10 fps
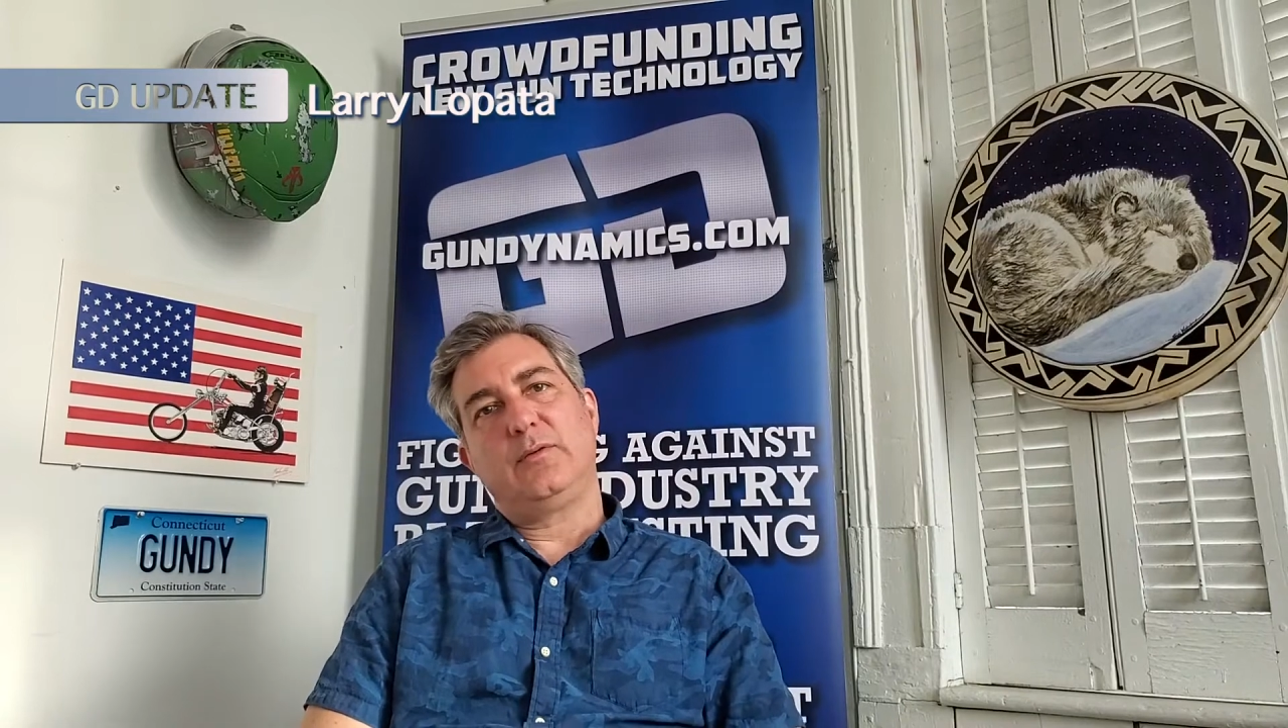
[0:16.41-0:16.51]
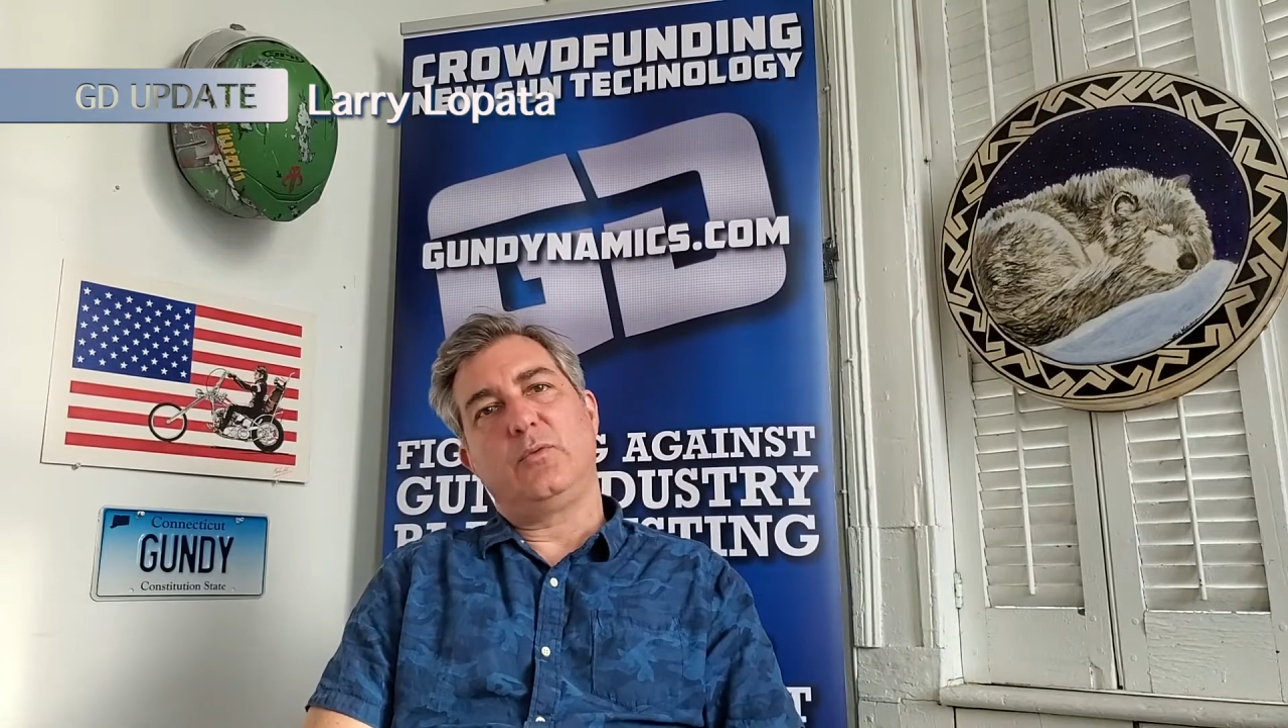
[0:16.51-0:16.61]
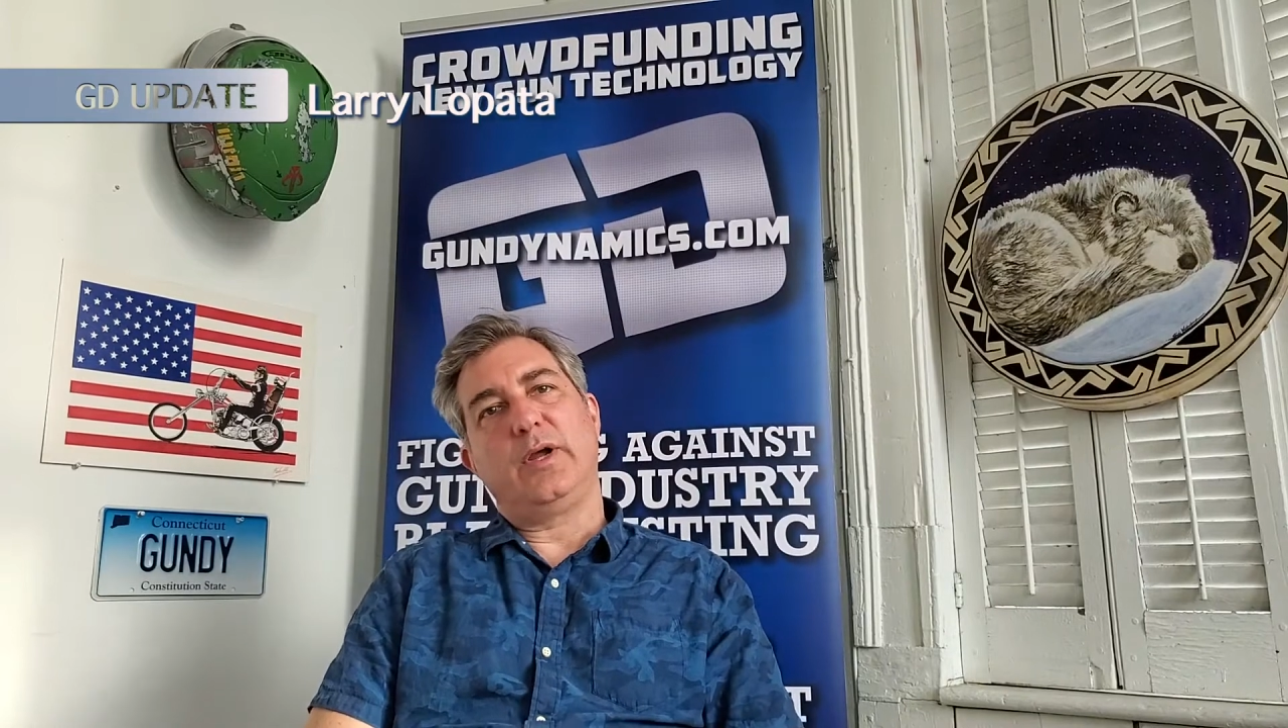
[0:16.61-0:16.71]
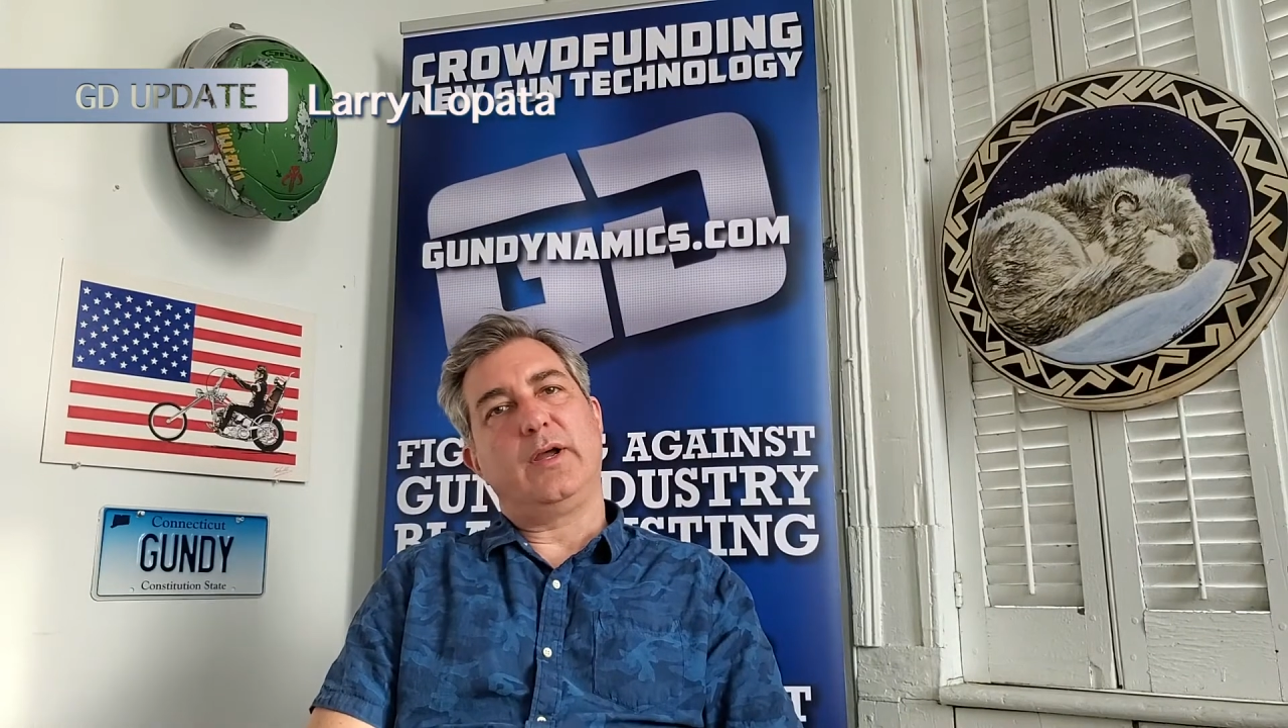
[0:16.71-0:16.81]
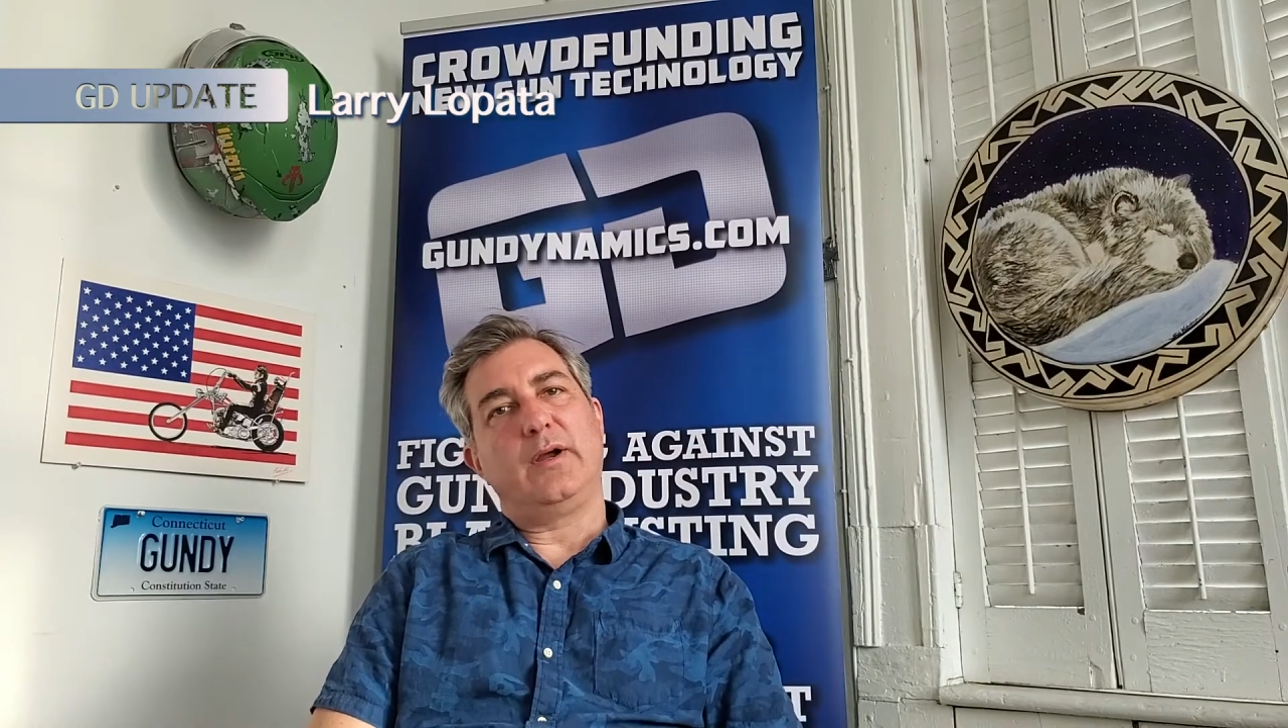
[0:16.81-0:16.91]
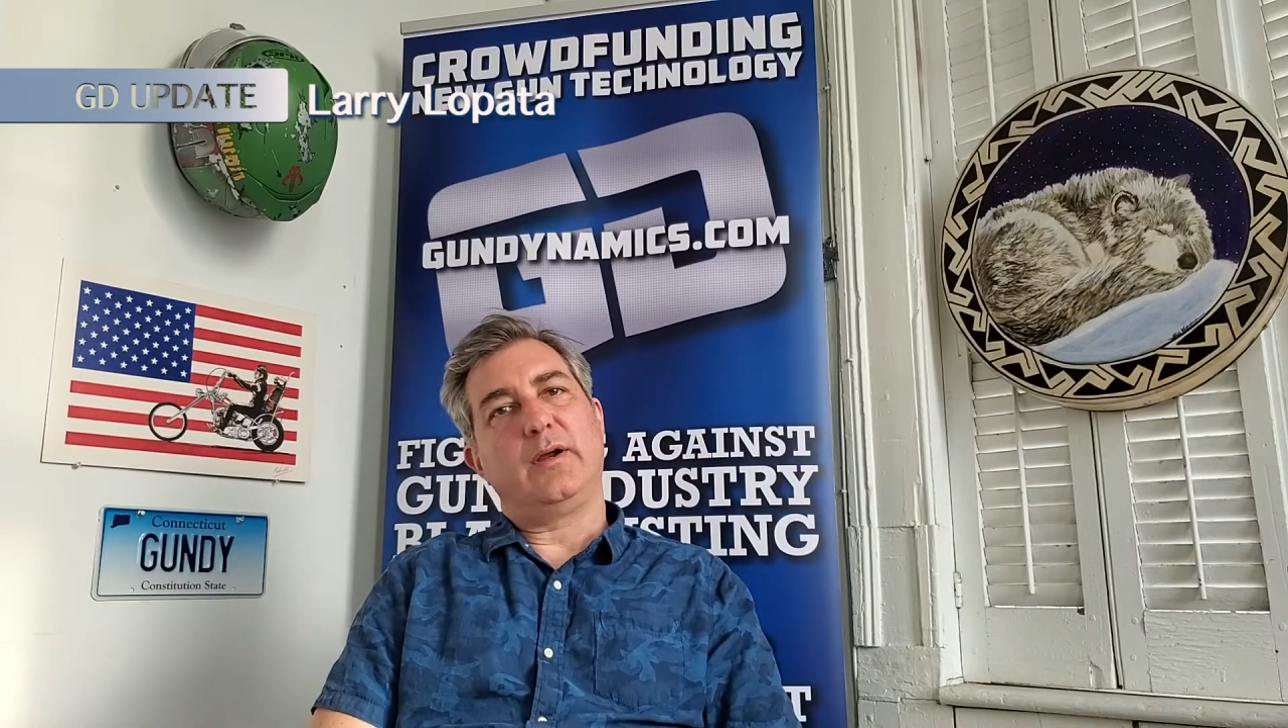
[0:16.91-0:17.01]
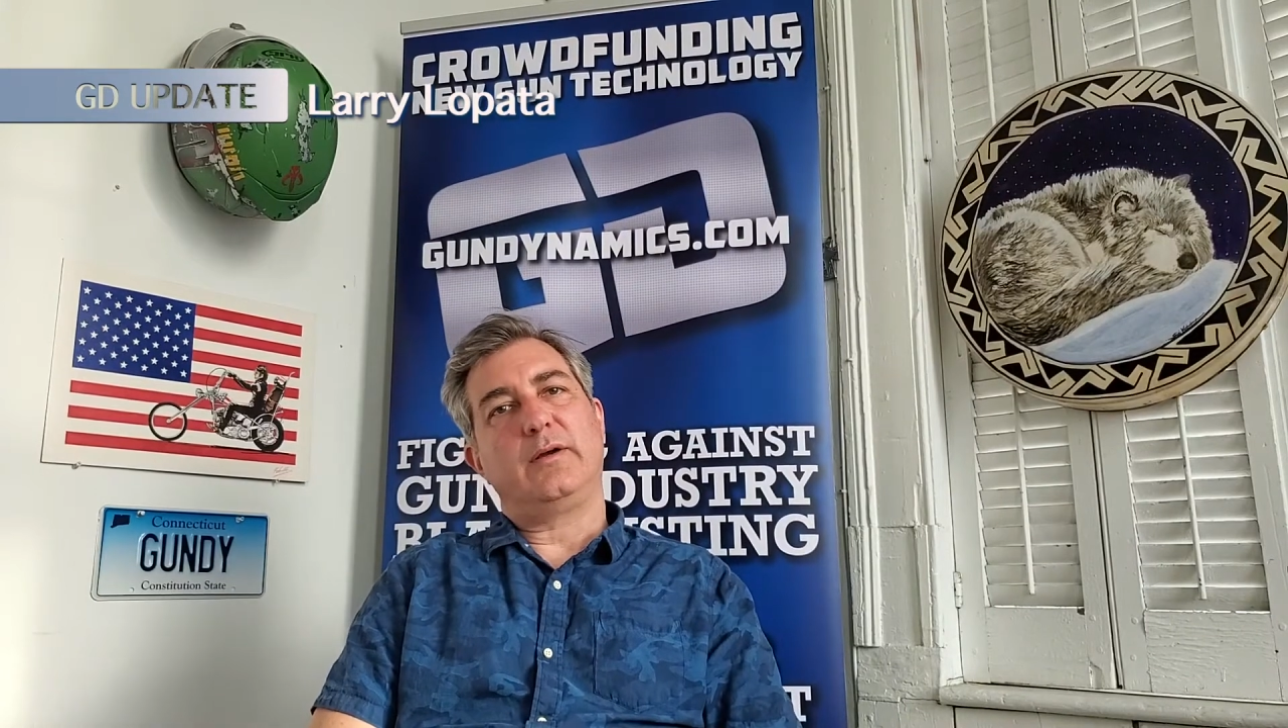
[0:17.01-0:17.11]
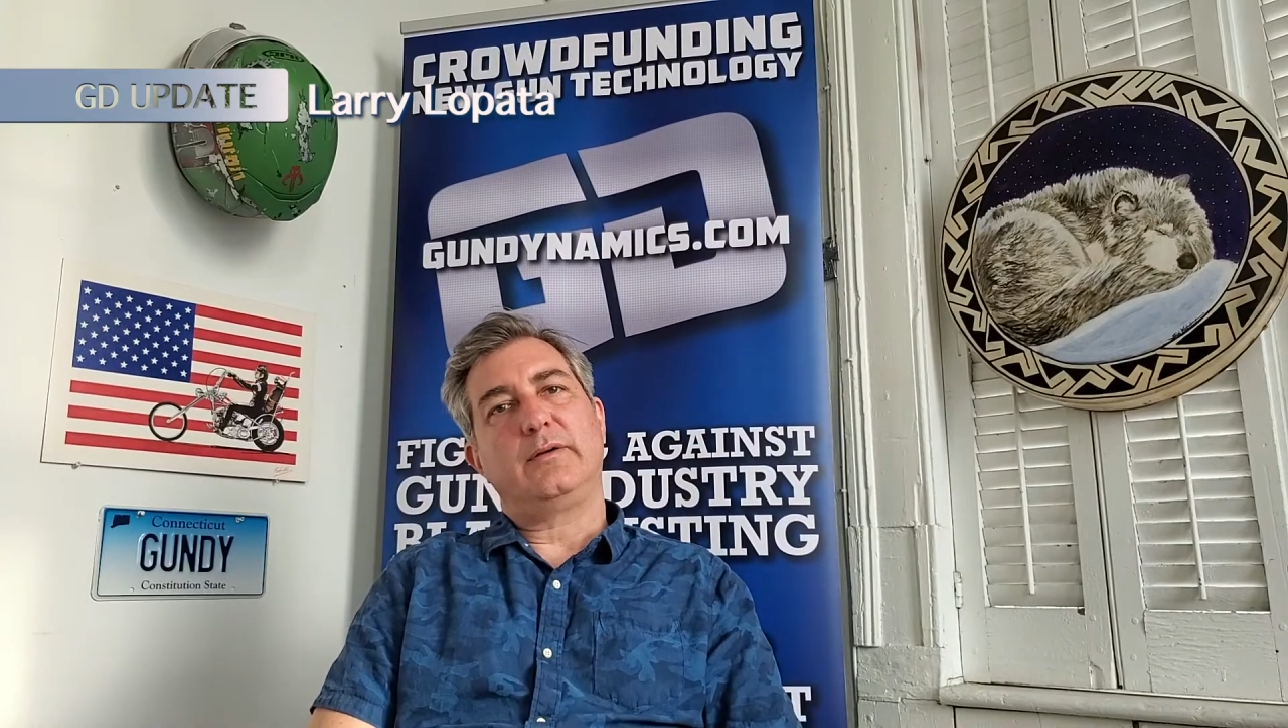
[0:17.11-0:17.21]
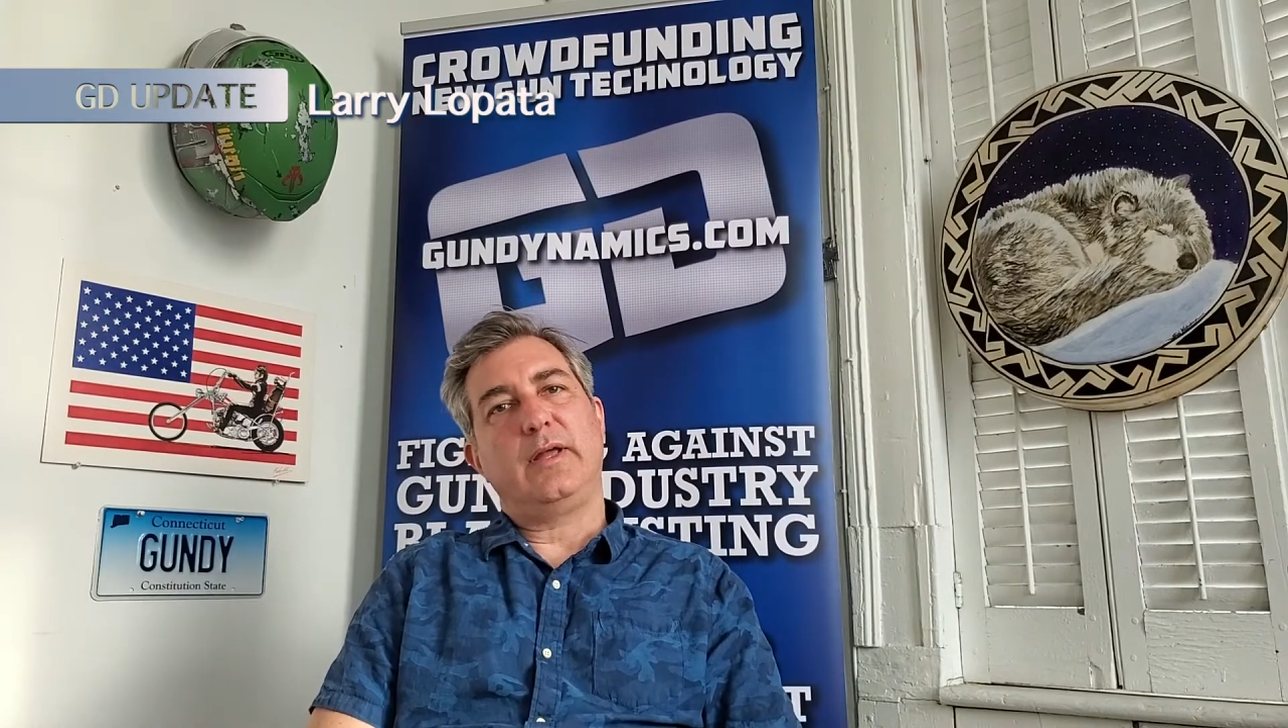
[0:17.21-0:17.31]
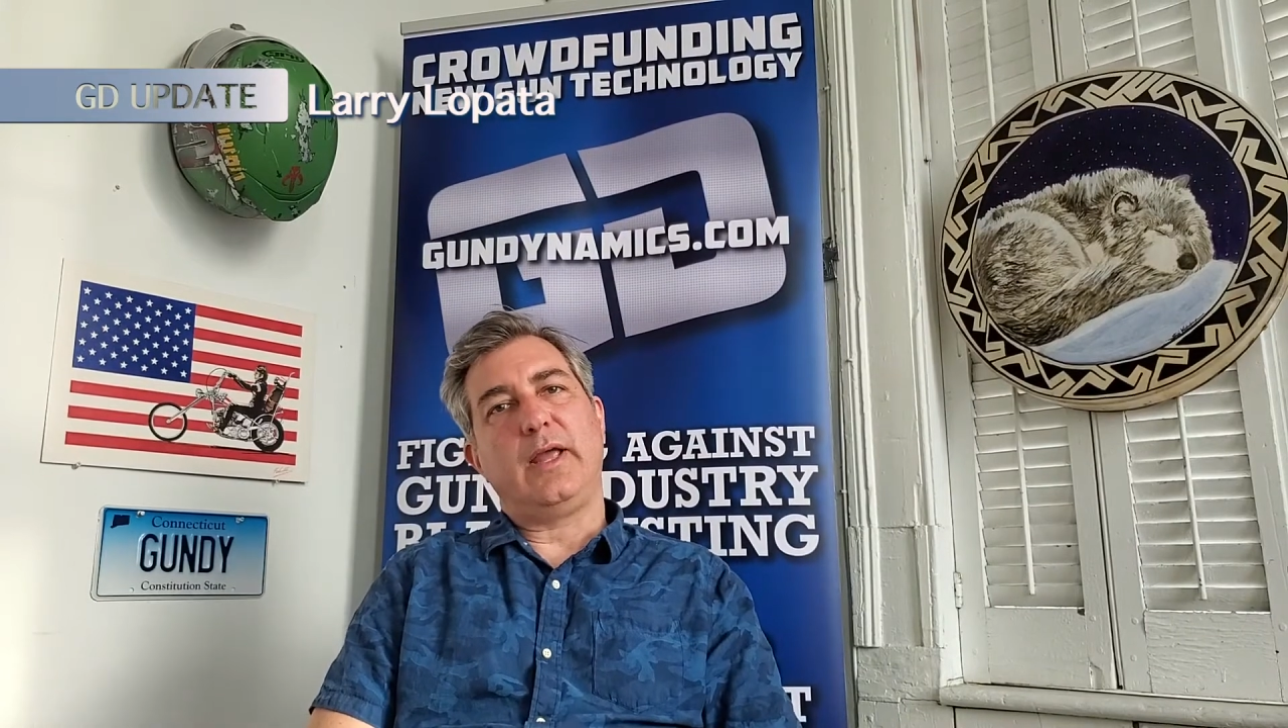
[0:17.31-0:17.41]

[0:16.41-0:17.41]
where